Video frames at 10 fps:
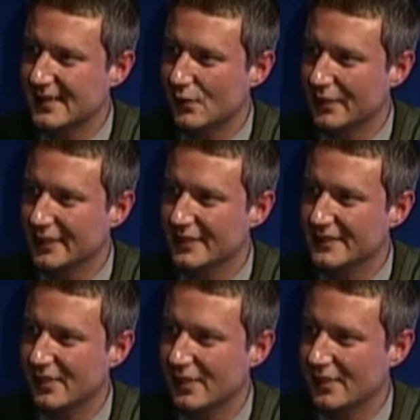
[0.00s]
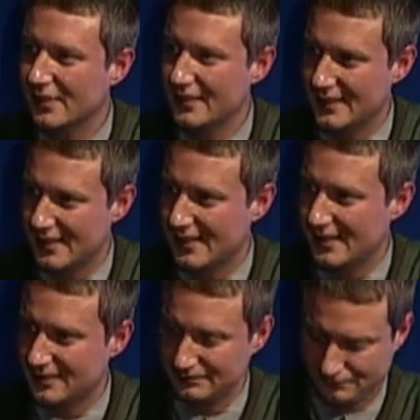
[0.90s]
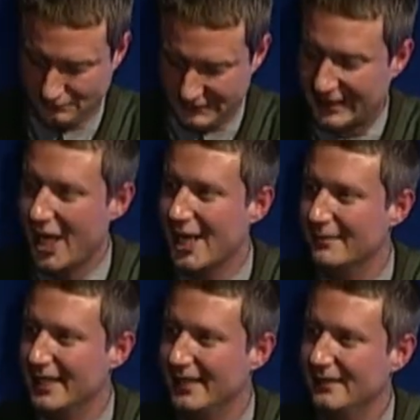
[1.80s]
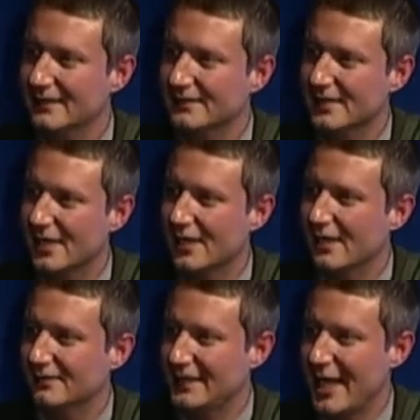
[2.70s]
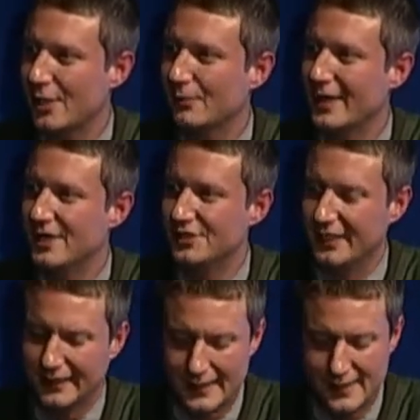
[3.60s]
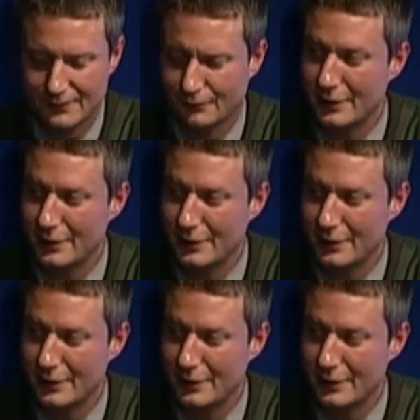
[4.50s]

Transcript: organiz- or uh, economy of cattle ranching, free